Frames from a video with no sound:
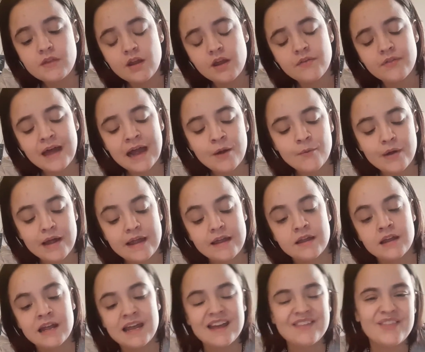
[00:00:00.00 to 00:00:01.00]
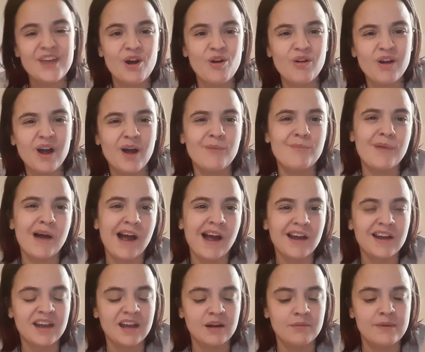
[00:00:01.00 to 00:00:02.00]
That way, they don't come
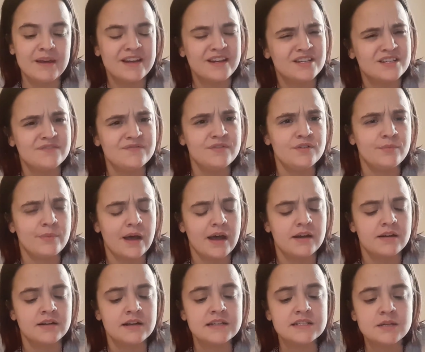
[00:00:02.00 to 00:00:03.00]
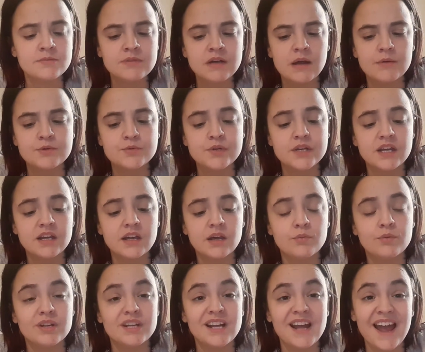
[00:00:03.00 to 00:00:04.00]
back and make us feel bad. Because sometimes we can get
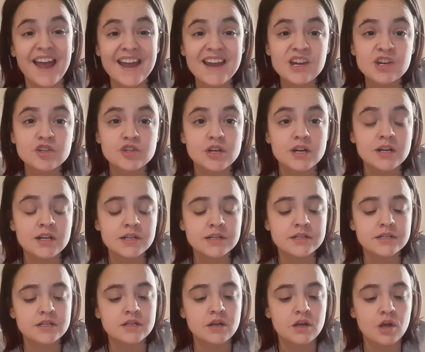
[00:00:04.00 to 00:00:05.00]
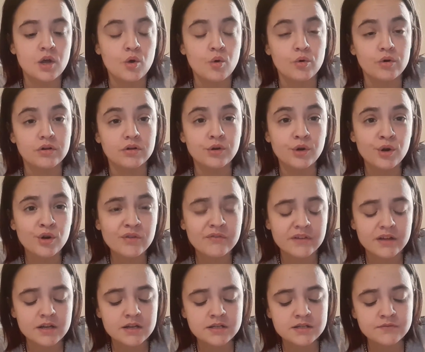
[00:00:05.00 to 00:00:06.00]
really anxious or
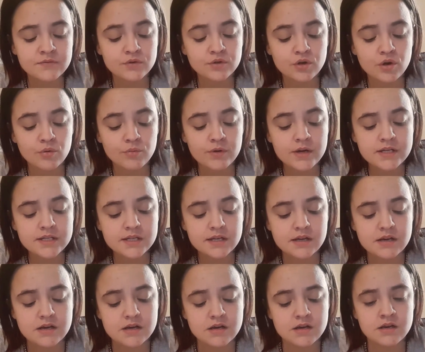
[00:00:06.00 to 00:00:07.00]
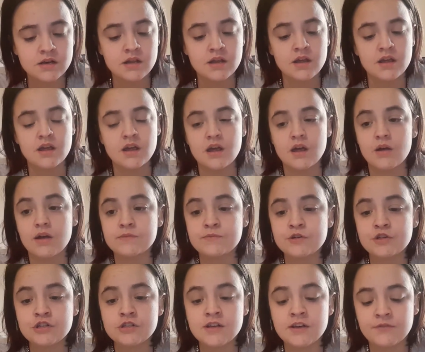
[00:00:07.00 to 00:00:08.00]
nervous for no reason,
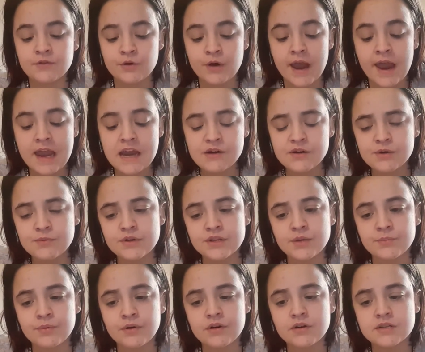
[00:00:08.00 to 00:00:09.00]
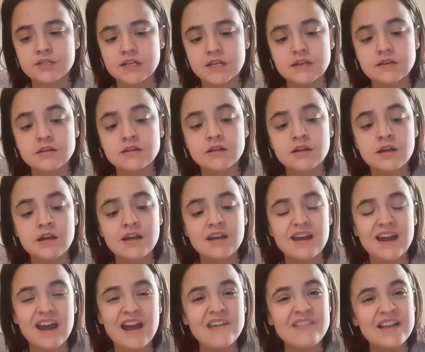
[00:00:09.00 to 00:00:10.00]
especially if you're angry with a person
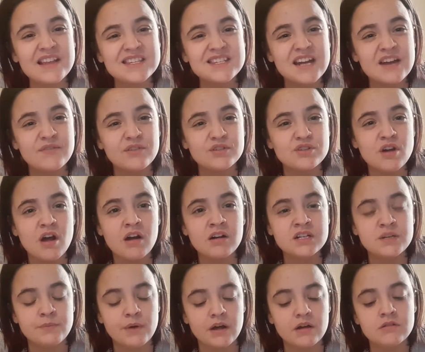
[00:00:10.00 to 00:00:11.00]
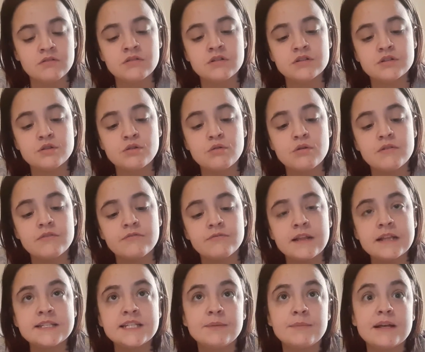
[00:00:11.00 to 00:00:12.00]
and that's never talked about. So if,
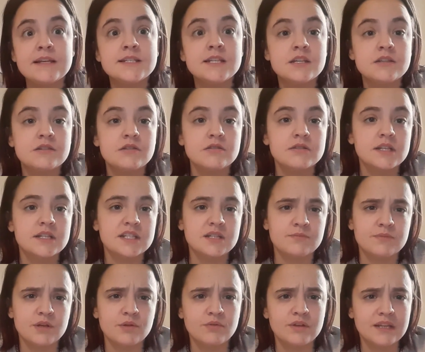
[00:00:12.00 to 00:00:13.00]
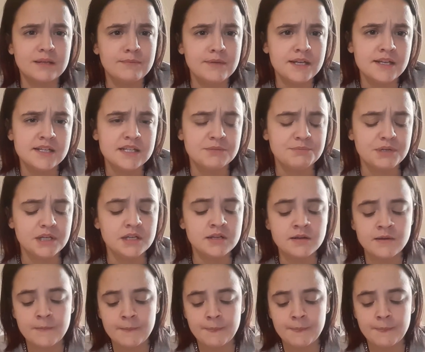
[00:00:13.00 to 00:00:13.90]
let's say my sister said something really mean to me